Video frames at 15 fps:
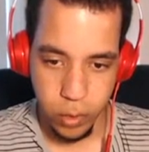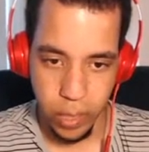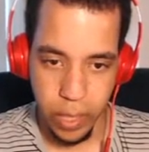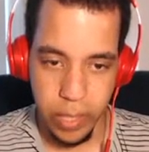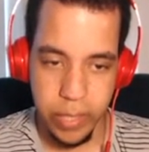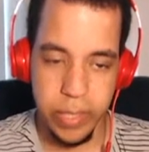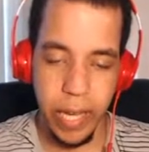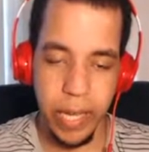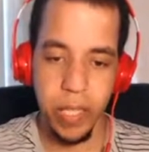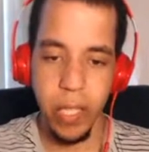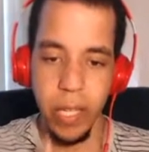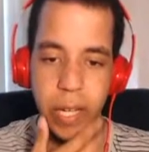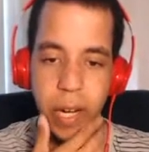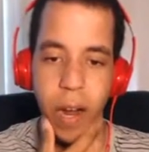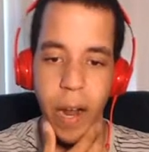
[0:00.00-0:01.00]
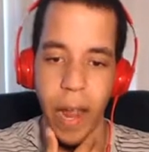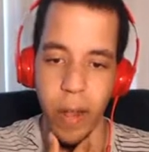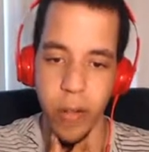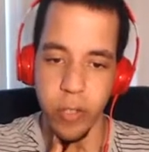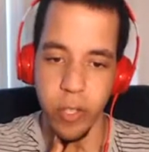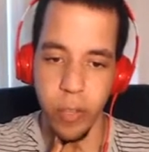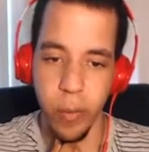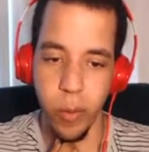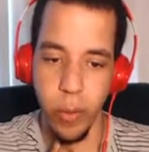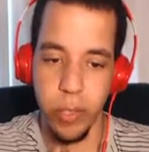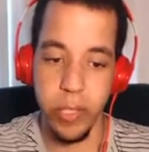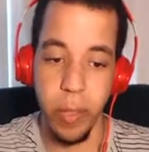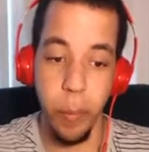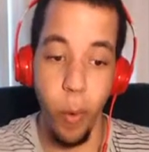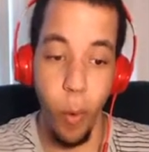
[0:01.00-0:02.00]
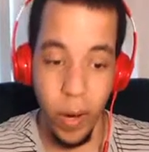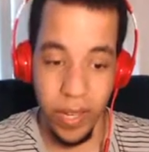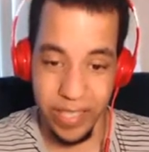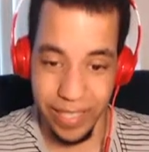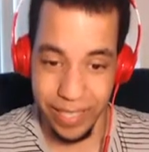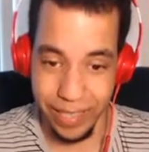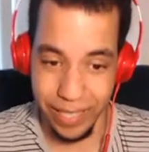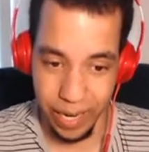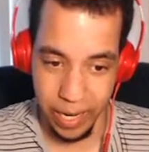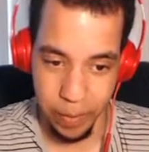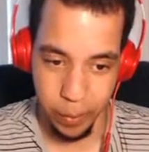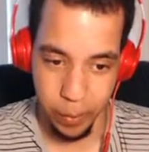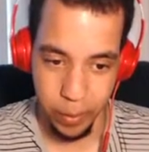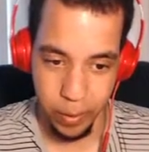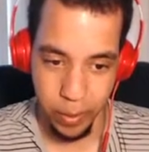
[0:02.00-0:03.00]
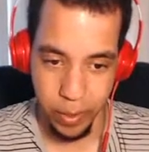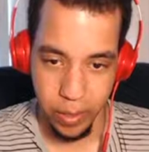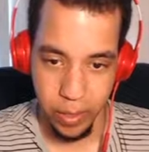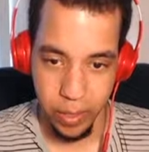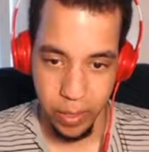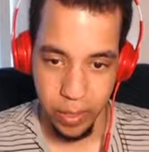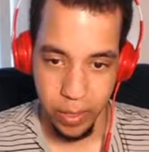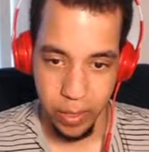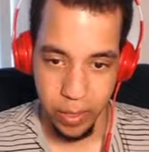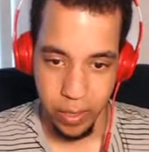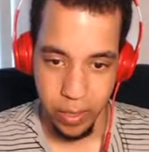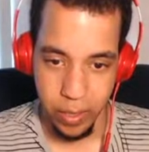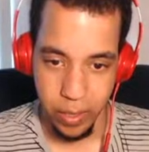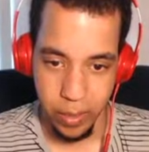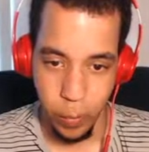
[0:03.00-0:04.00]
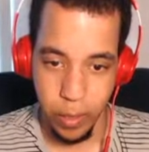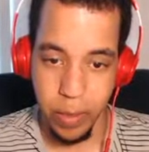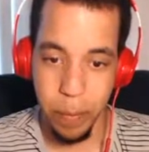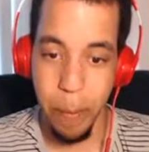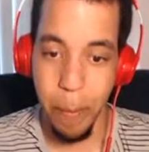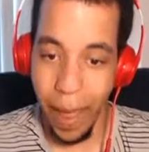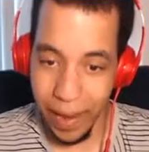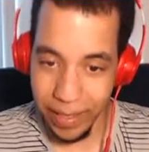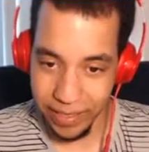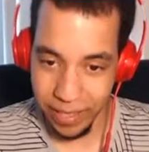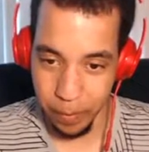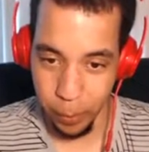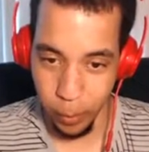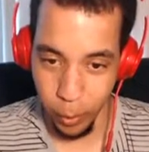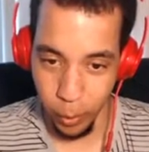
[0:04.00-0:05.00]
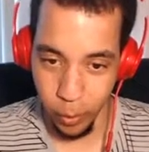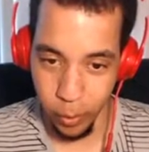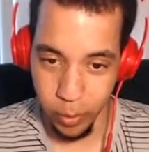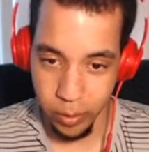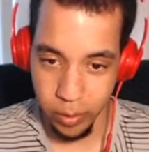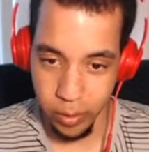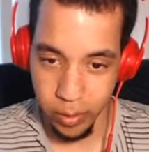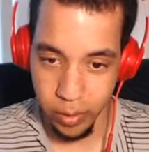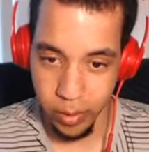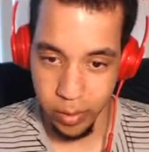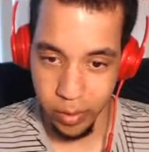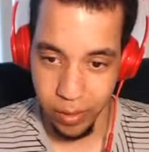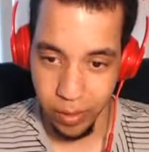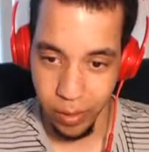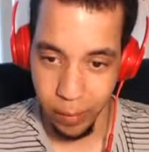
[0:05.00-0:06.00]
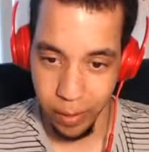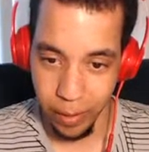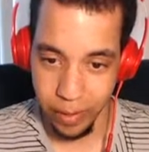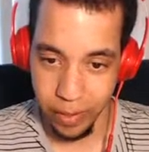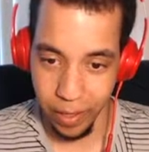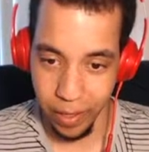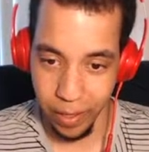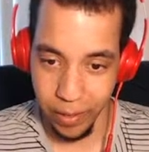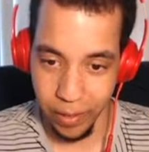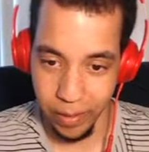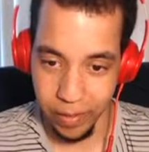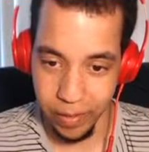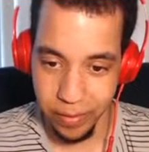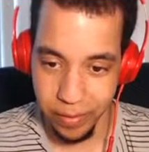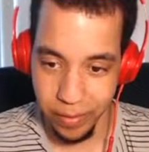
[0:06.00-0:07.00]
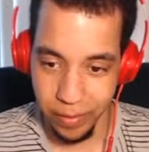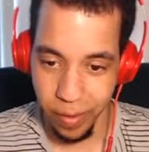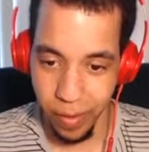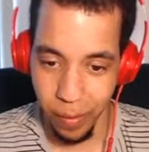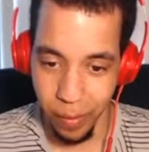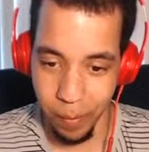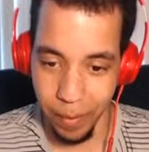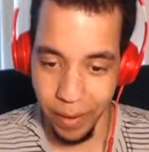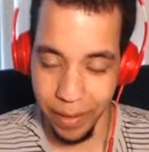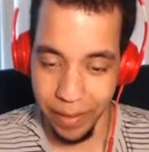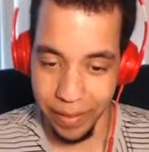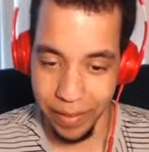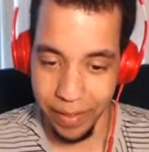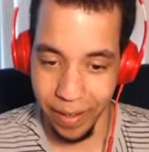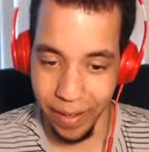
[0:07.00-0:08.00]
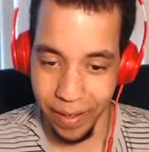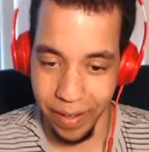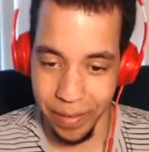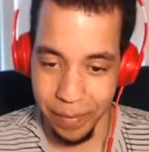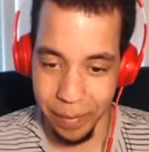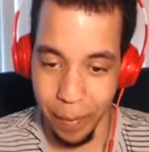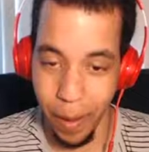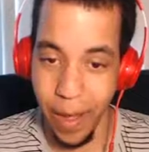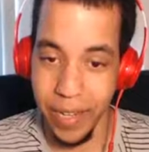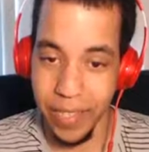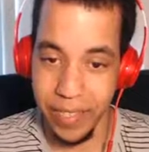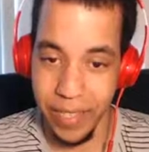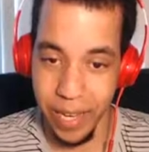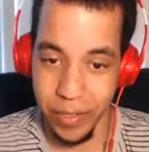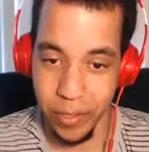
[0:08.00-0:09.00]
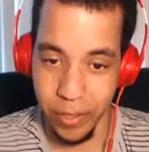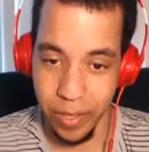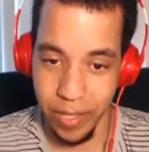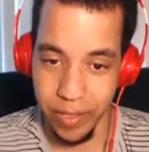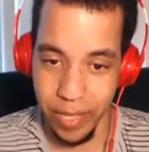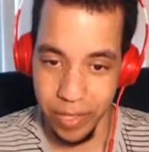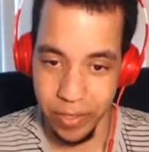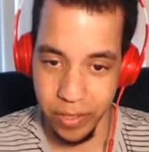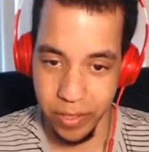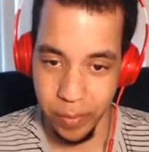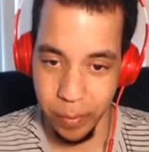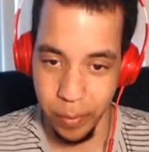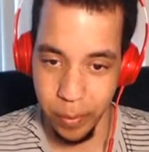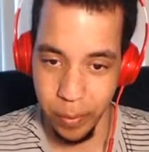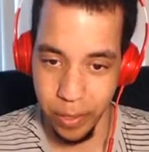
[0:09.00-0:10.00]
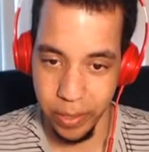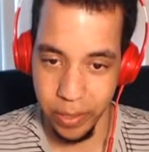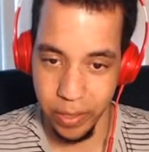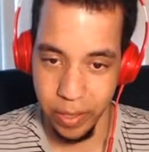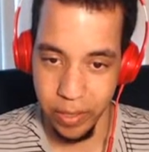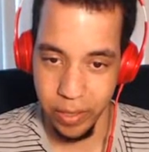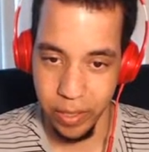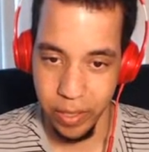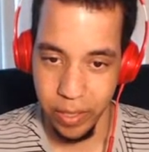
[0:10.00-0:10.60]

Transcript: Let's take a look at our Houndoom, who is the Poison type with Magnet Pull. Oh my god. Oh my god. Modest Nature, that's actually pretty good